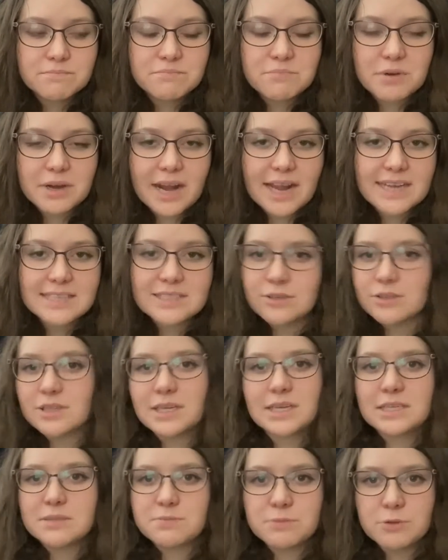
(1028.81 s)
But I still
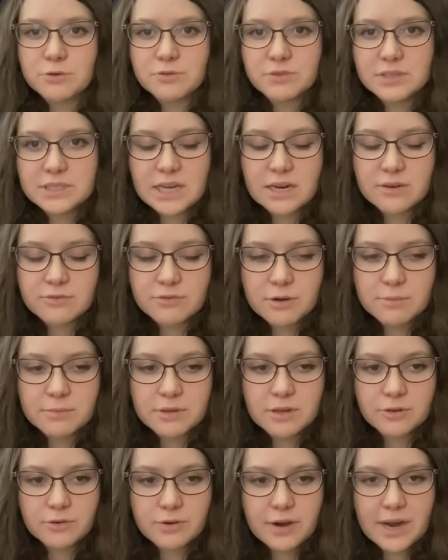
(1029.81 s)
think it's beautifully done for a
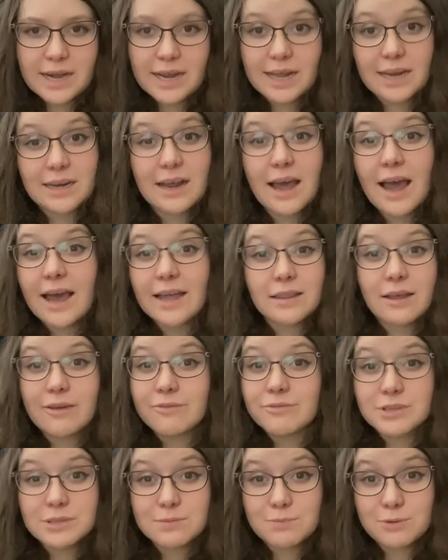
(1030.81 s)
middle grade, and I love
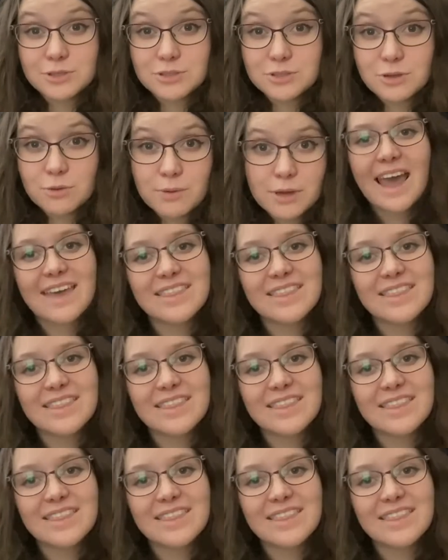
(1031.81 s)
this book so much.